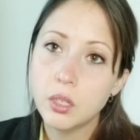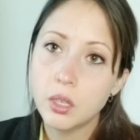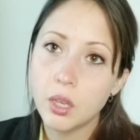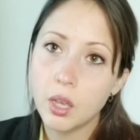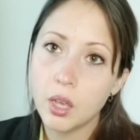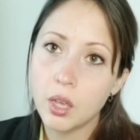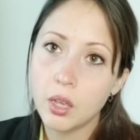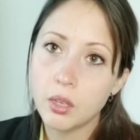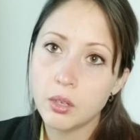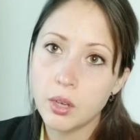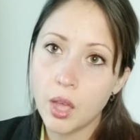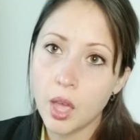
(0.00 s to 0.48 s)

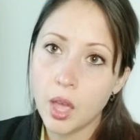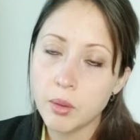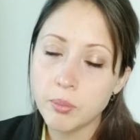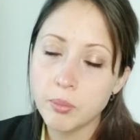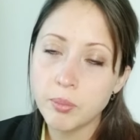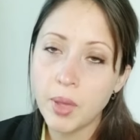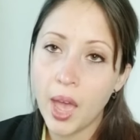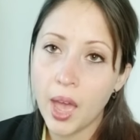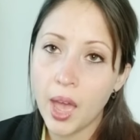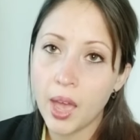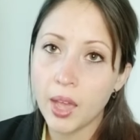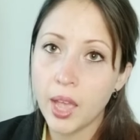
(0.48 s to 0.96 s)
and
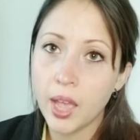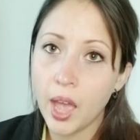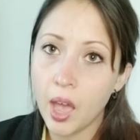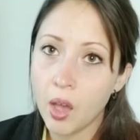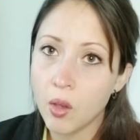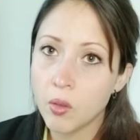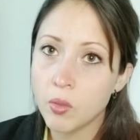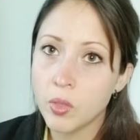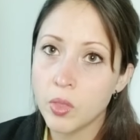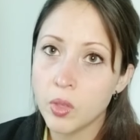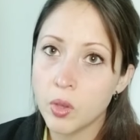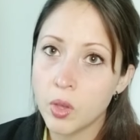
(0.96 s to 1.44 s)
unpack
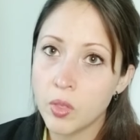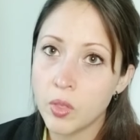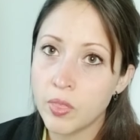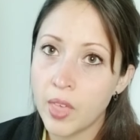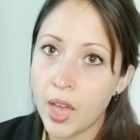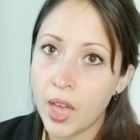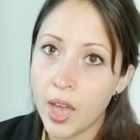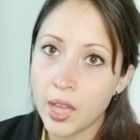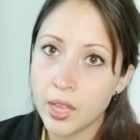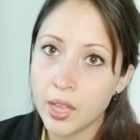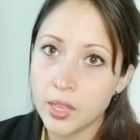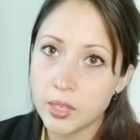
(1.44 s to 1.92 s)
how
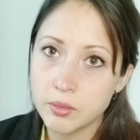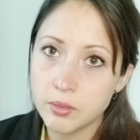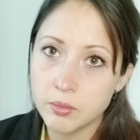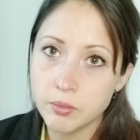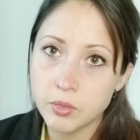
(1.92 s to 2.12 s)
that